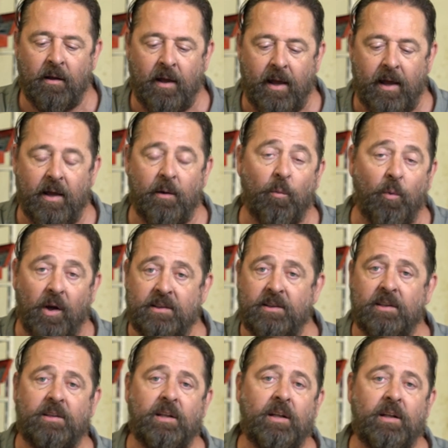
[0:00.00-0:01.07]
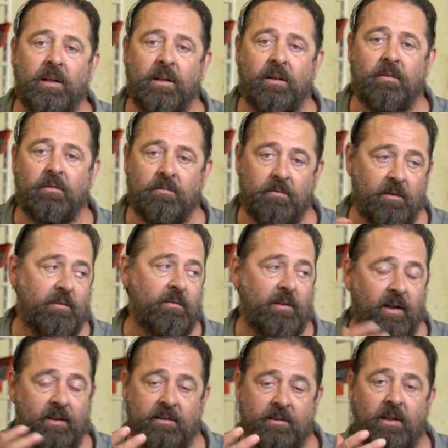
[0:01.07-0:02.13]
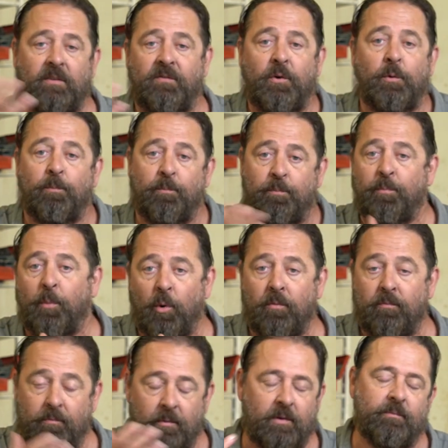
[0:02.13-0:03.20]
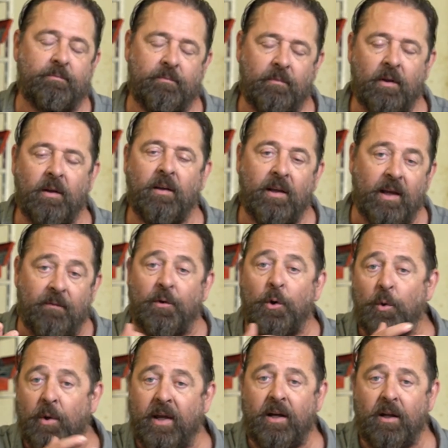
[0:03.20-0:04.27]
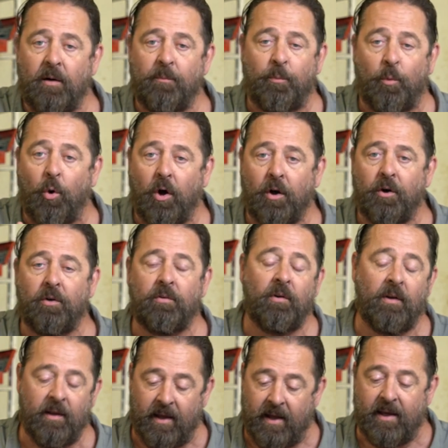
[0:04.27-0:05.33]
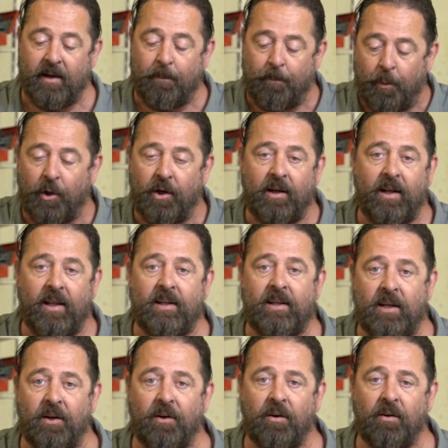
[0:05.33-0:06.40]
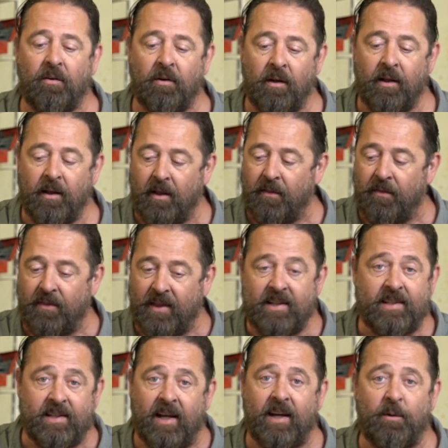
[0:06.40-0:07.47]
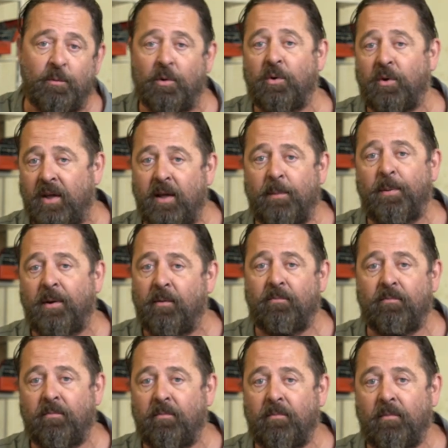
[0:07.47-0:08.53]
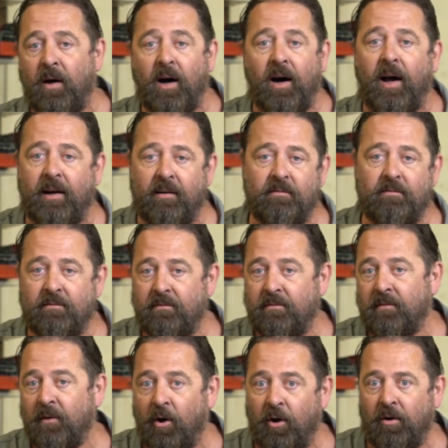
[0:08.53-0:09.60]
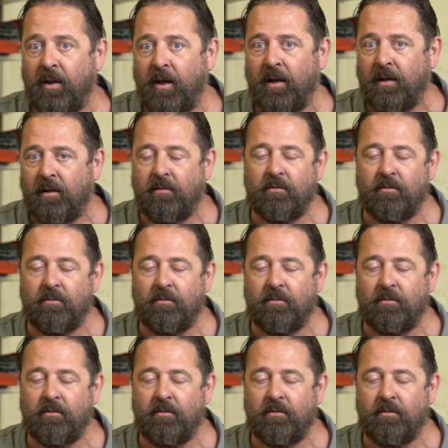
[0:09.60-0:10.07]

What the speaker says: And once it's in here, like say if you heat up water and put it in here, this tank will keep it hot all day,